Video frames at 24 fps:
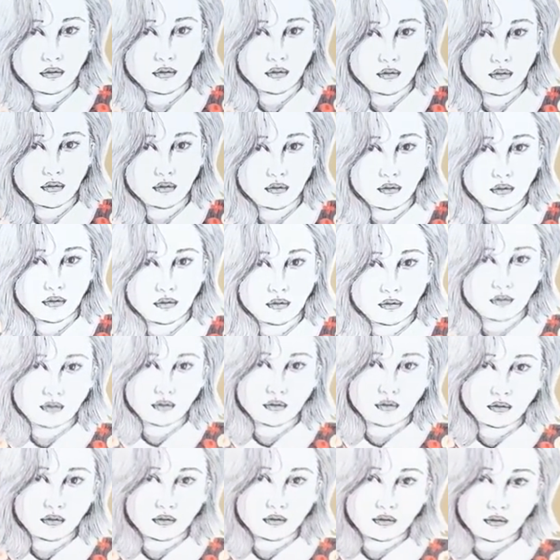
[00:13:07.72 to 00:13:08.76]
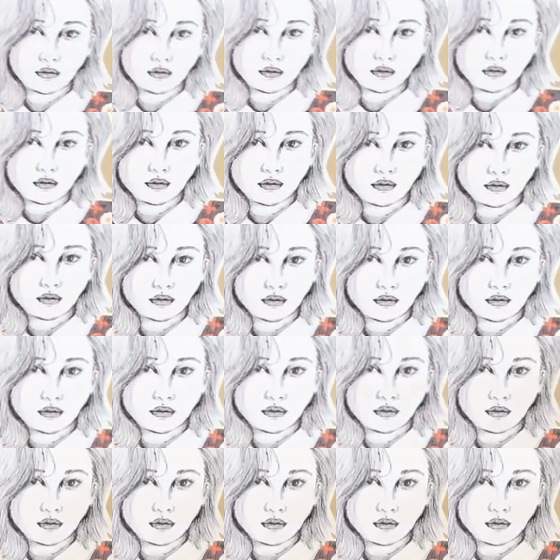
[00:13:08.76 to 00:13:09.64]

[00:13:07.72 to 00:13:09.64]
[no speech]